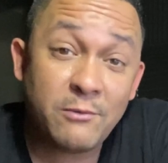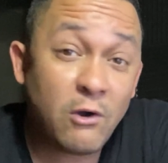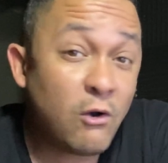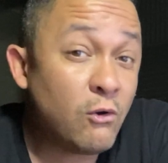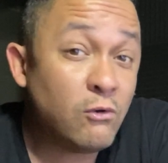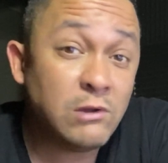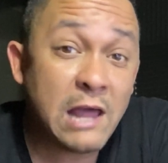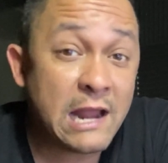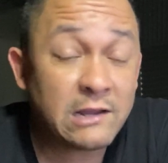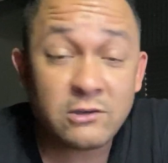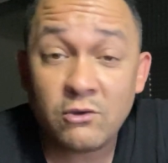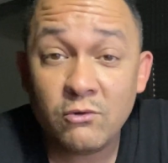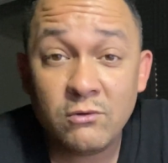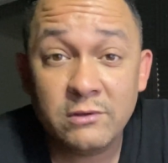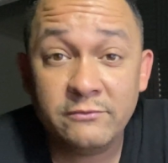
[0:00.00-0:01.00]
a whole lot of
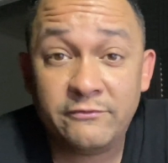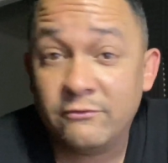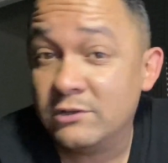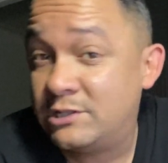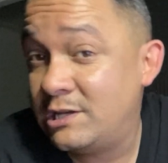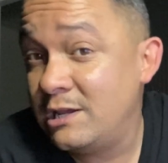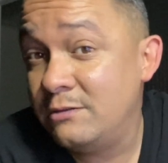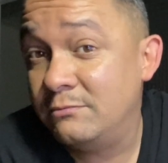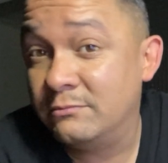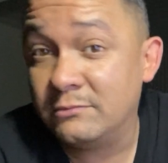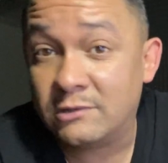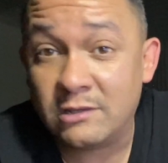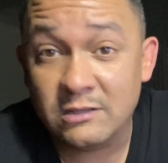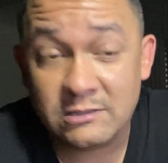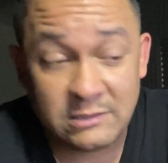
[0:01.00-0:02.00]
coins for cheap
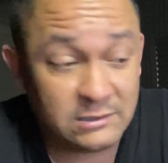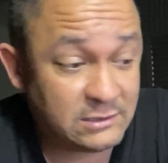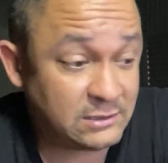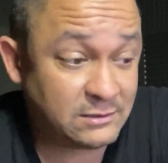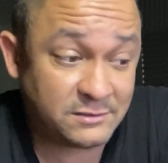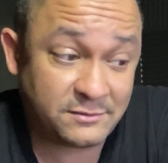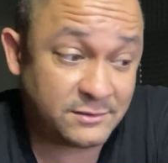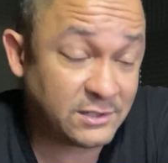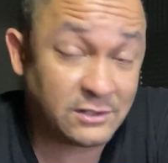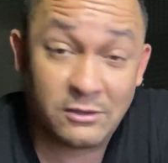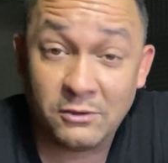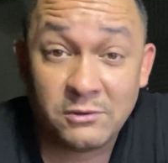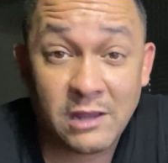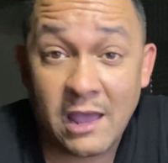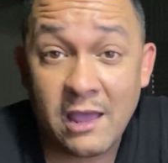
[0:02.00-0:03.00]
because it's
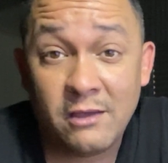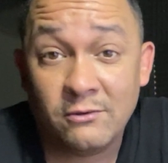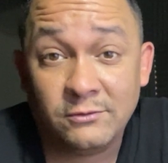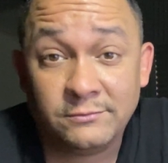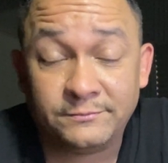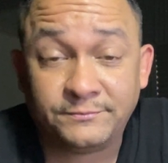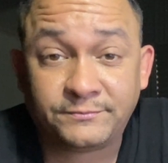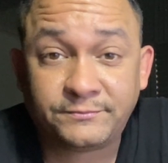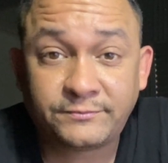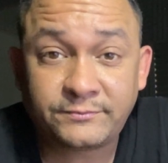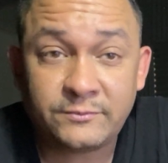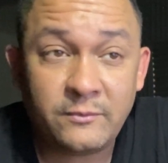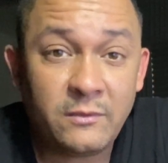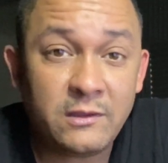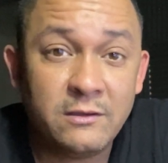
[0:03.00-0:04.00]
still down,
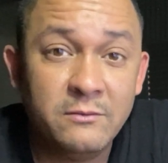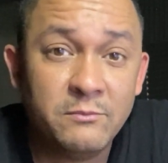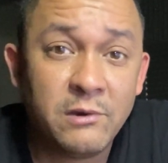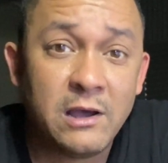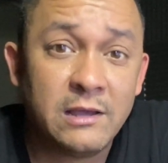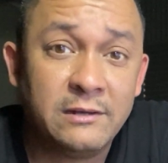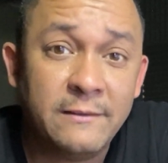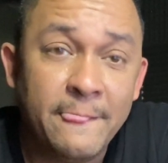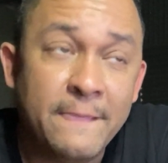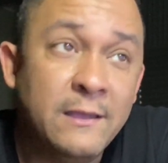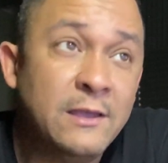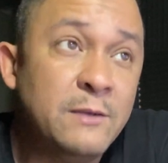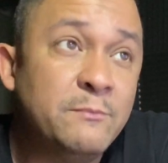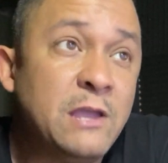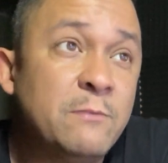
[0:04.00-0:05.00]
but
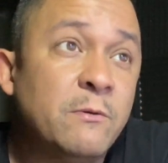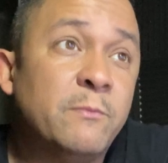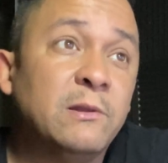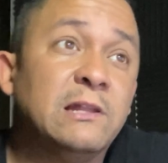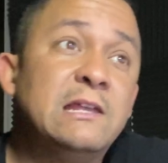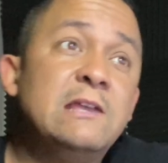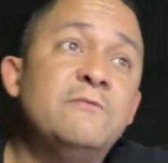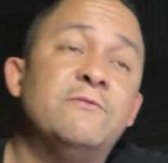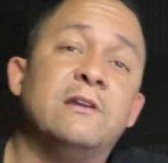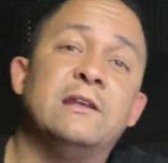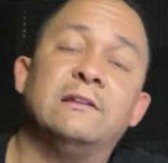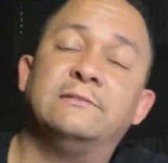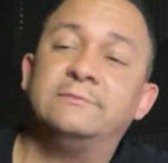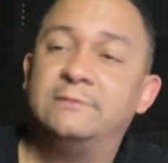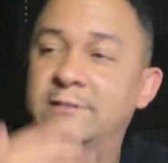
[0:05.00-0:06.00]
people believe in
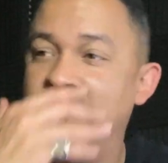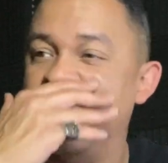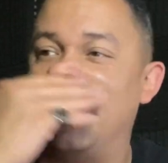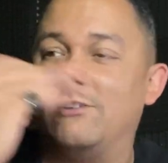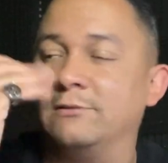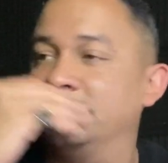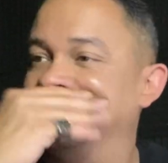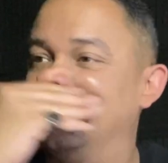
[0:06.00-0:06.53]
it. Now,